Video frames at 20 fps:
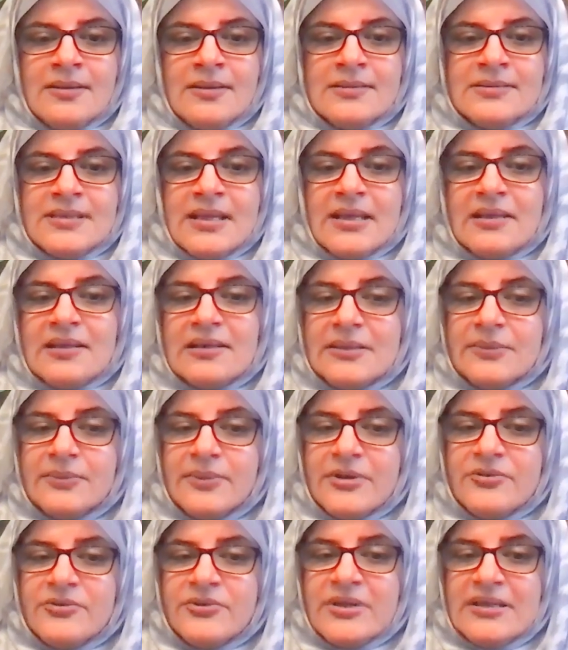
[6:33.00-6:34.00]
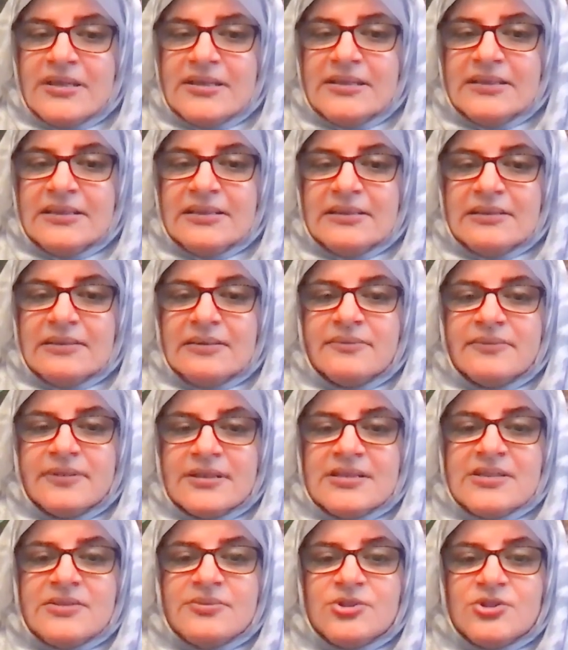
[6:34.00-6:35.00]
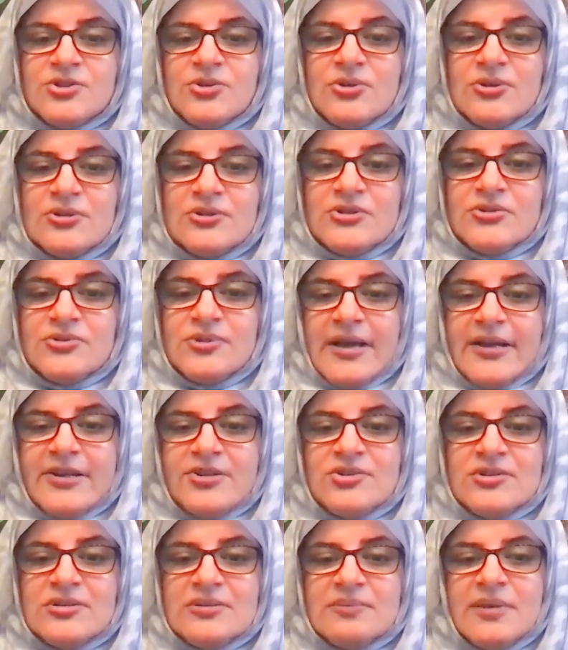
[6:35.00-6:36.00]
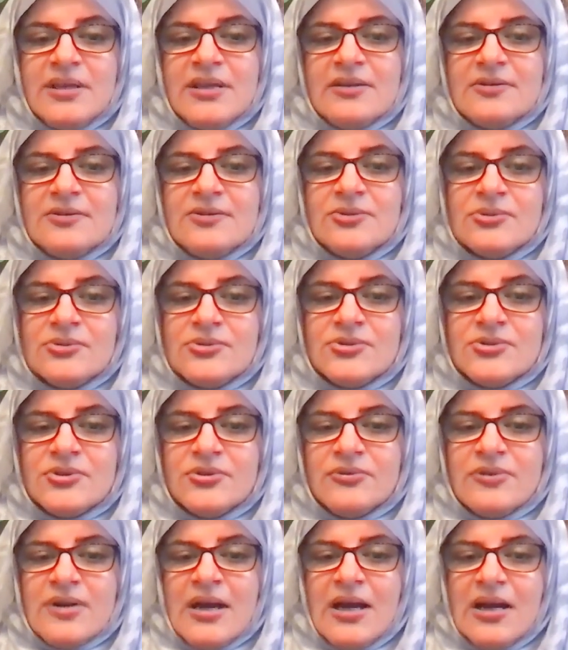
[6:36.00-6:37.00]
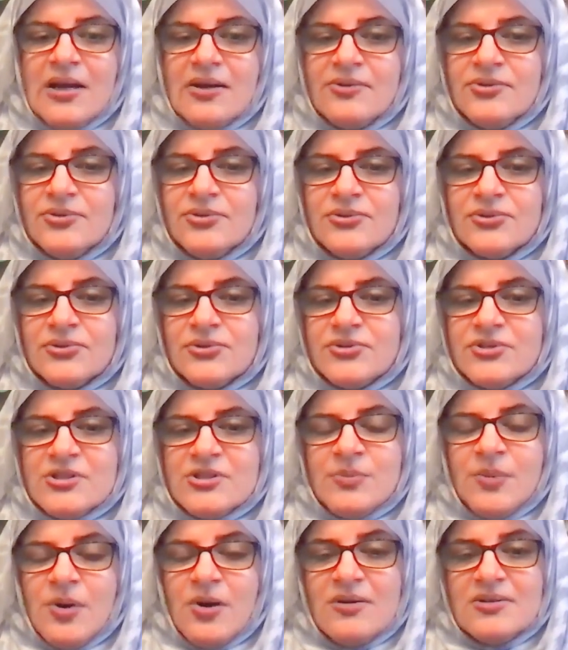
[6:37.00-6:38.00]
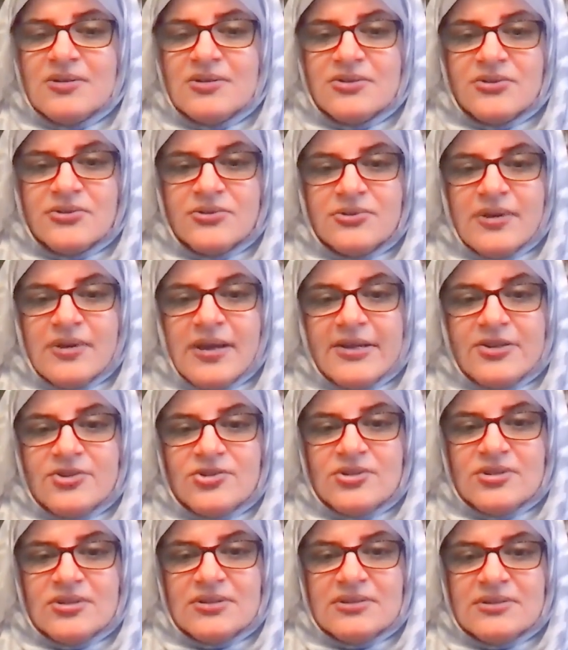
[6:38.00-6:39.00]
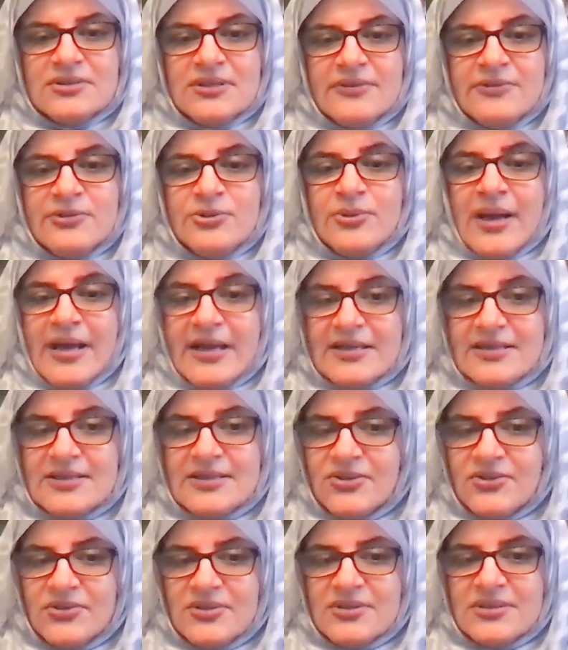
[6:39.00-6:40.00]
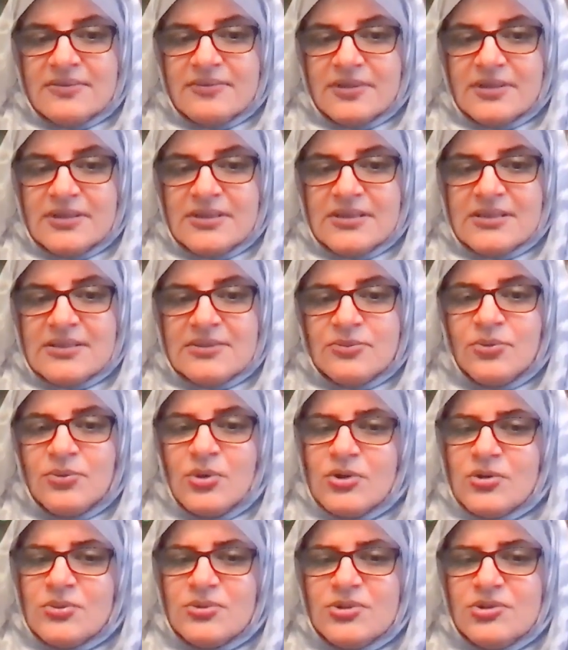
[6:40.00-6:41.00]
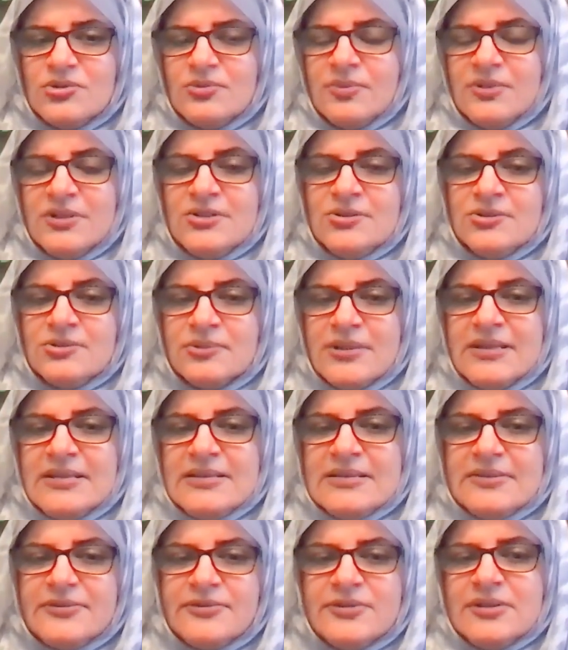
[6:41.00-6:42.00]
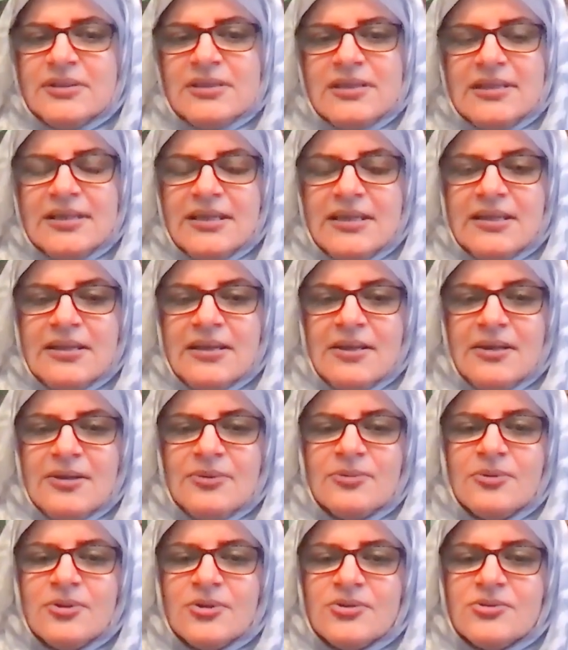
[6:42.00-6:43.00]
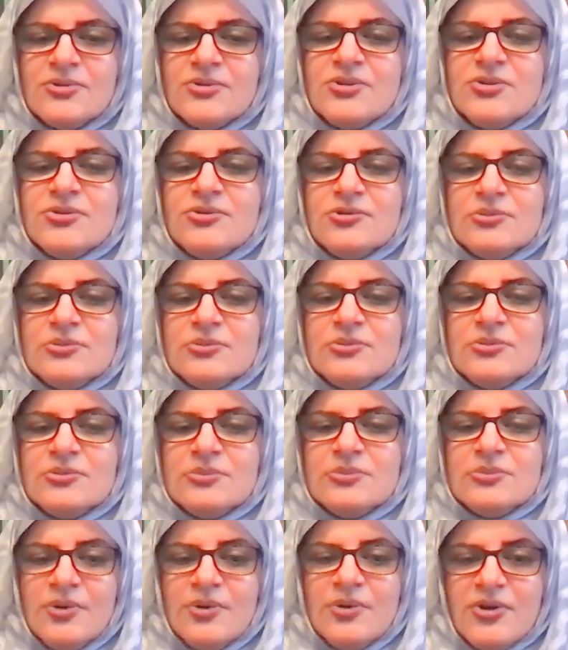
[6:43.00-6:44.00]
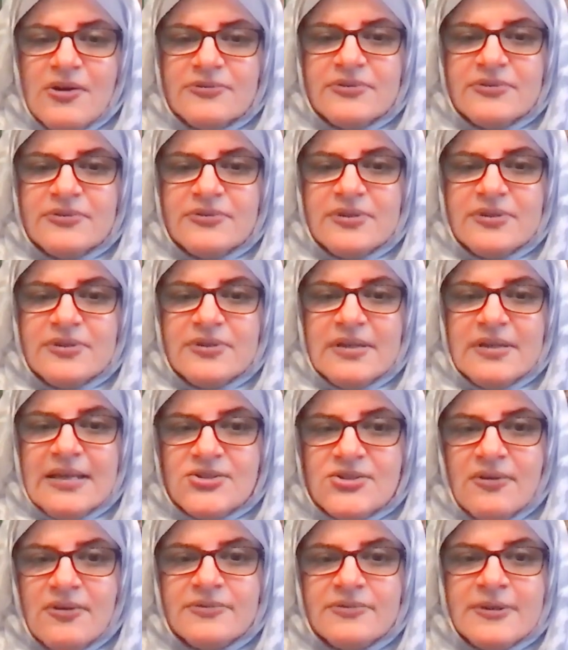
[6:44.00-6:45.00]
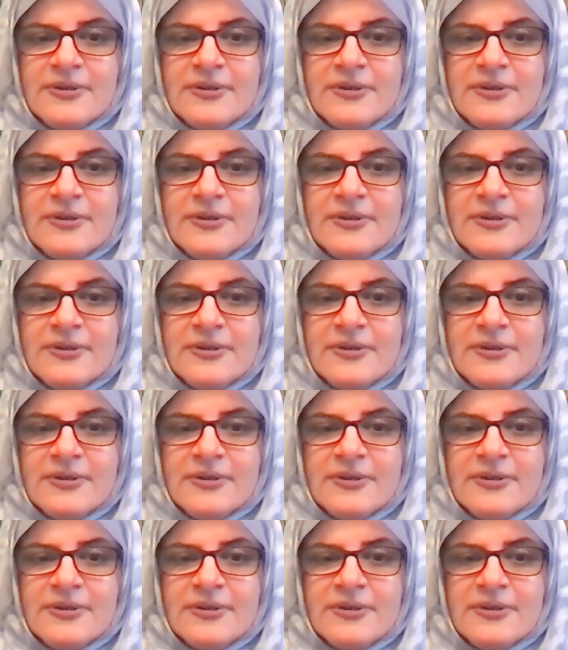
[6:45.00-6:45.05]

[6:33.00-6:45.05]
Secondly, when reading a verse which calls to action, make a note of how you could respond through action. If you acted on this verse, what would you be doing differently? What could you do more of, less of?